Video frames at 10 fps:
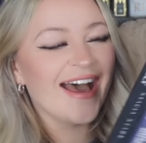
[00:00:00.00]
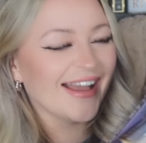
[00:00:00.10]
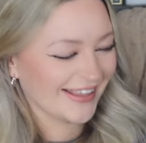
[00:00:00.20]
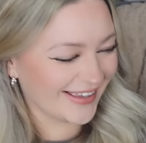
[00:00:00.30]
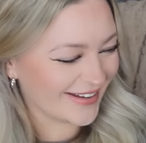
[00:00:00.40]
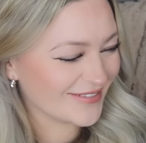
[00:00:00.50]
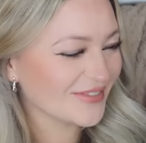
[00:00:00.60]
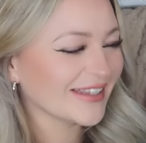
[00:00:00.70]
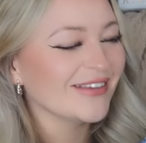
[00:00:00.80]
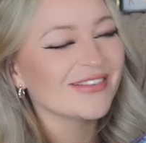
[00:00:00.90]
i can't
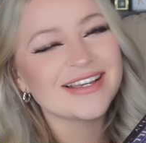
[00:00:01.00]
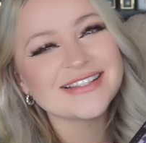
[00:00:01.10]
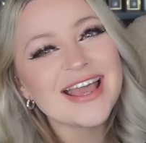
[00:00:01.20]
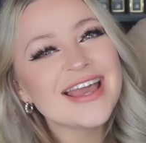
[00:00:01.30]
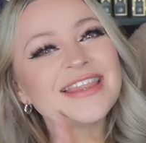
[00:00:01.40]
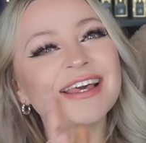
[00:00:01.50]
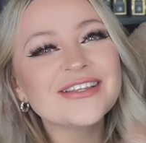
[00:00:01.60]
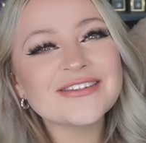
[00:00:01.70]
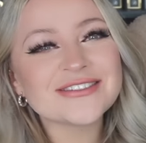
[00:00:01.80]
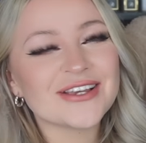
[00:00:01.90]
believe this thank
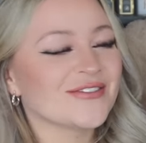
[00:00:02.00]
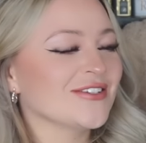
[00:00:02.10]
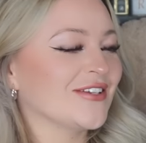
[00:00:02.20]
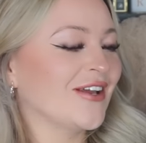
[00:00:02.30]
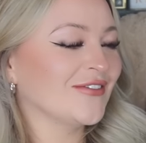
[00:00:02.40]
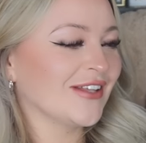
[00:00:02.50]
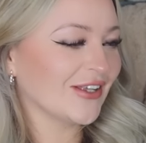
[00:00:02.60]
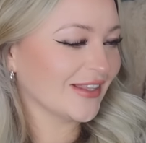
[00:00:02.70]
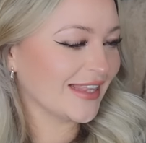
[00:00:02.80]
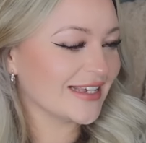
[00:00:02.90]
you so much safe
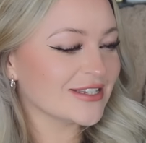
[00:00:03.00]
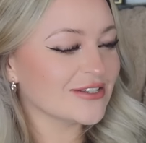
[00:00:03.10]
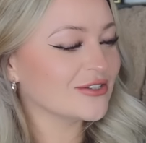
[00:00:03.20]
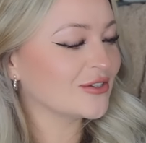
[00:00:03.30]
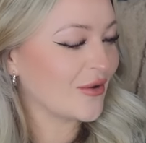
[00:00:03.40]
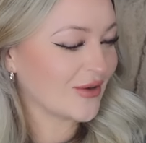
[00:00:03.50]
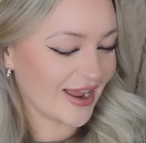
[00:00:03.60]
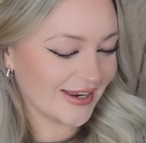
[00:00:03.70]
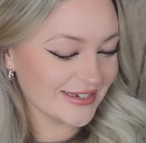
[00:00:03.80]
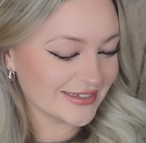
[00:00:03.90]
like this is so
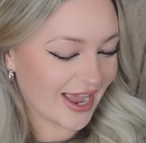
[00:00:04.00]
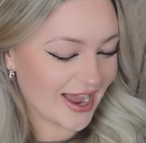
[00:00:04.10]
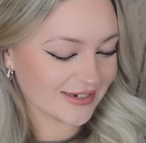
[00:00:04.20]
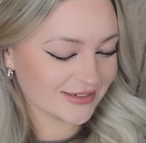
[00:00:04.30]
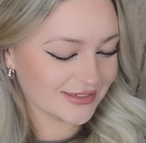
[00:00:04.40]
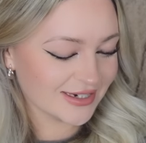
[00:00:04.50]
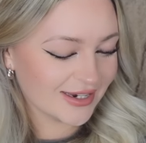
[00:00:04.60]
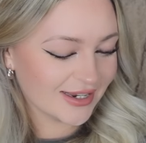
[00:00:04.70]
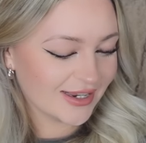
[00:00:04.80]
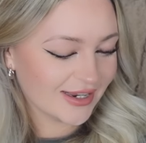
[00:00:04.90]
nice and
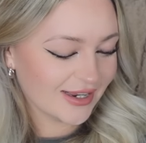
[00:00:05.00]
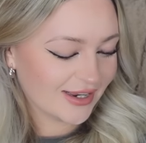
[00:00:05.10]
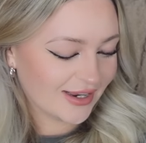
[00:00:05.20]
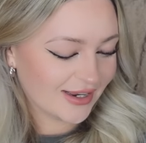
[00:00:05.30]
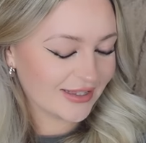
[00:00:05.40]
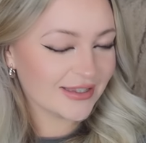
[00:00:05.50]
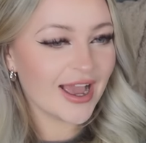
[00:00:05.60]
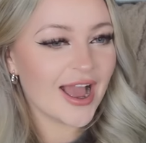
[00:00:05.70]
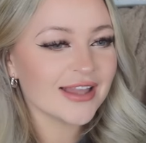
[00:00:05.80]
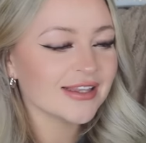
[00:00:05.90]

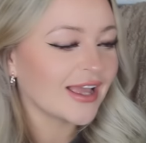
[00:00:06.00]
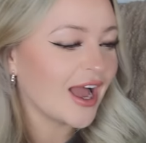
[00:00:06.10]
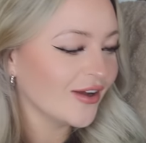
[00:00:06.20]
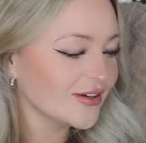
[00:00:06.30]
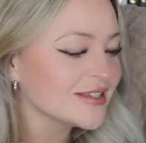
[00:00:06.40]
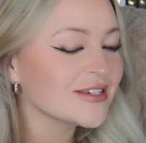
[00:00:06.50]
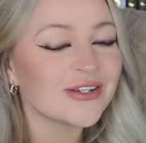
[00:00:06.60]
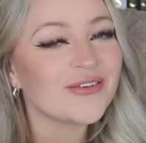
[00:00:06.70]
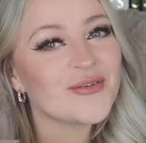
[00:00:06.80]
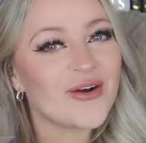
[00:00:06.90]
yeah like i honestly
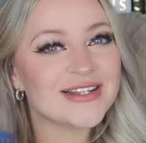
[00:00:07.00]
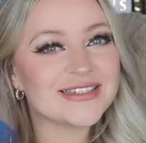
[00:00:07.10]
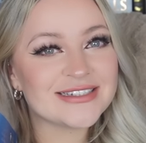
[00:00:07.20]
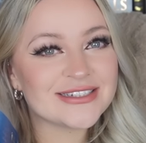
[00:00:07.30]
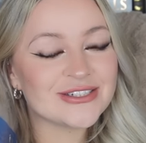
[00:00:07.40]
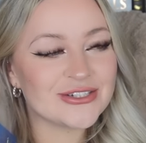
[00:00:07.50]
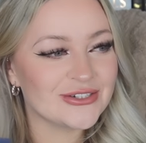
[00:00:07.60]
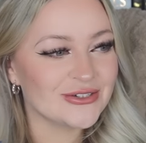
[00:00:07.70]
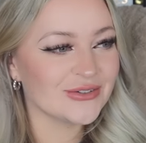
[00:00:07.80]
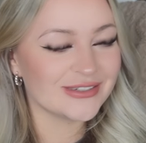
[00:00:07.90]
don't know what i did
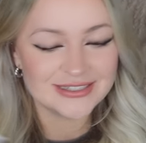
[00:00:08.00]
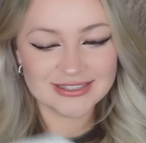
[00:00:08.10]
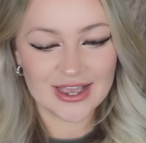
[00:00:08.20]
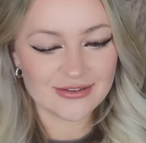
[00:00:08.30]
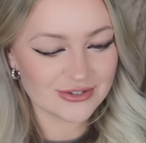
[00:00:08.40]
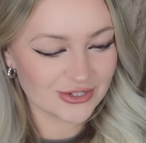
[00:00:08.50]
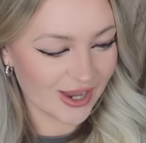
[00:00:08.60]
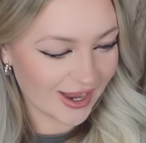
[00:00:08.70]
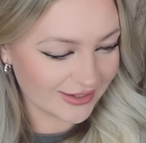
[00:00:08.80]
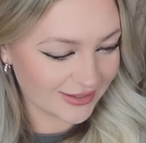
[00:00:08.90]
to deserve such
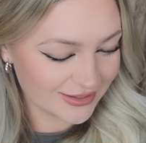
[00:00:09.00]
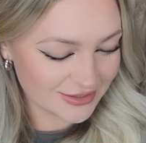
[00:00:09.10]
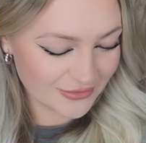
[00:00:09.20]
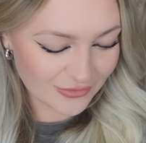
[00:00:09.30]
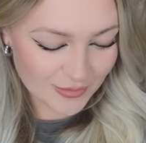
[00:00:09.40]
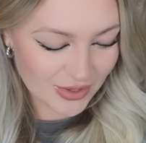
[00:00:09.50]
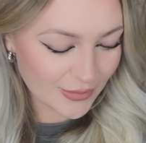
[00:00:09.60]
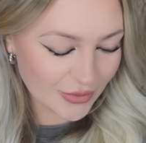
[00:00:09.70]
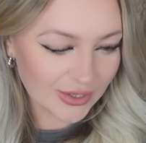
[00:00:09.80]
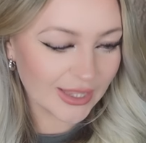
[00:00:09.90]
kindness from
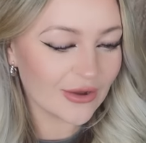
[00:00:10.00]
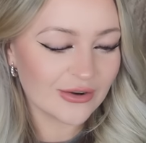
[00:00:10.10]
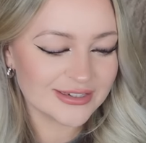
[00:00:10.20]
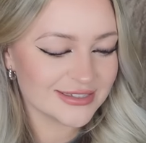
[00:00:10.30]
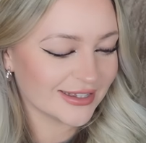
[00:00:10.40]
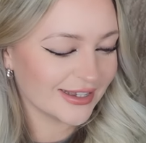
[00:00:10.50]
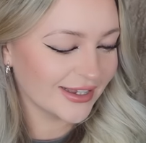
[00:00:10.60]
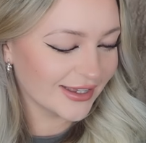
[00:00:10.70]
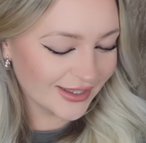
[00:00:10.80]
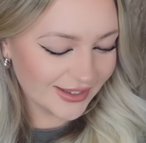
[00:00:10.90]
people like
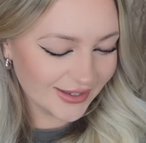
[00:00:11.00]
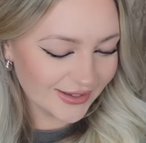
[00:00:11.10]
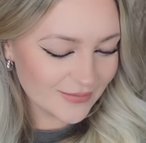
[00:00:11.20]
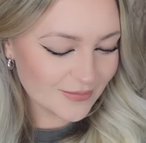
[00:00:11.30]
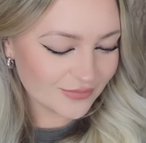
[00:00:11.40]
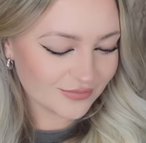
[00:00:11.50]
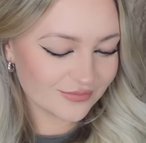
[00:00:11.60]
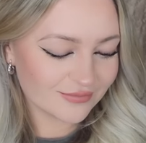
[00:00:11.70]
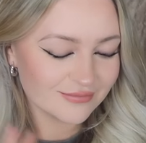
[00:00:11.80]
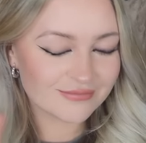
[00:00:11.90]
honestly
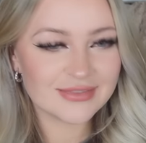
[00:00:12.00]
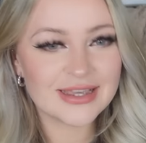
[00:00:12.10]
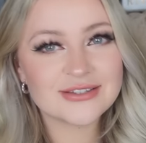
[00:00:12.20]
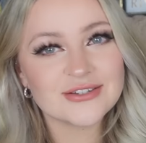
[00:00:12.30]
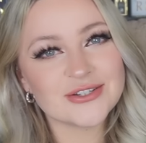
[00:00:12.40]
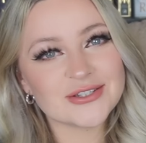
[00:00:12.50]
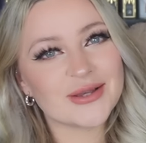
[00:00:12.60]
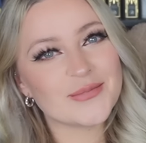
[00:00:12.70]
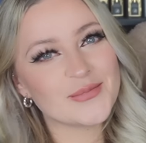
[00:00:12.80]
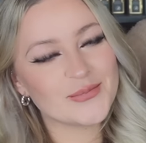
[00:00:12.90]
this is just
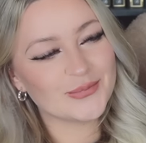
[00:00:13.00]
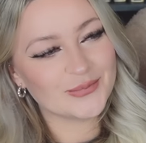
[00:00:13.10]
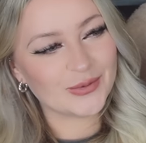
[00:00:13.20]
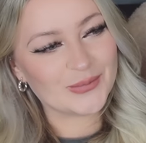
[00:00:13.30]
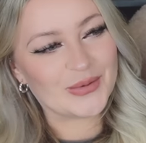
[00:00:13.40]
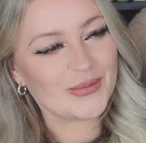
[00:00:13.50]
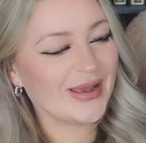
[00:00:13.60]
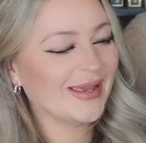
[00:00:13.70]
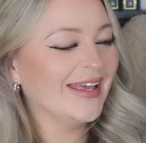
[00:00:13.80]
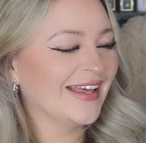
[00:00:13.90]
like blew me away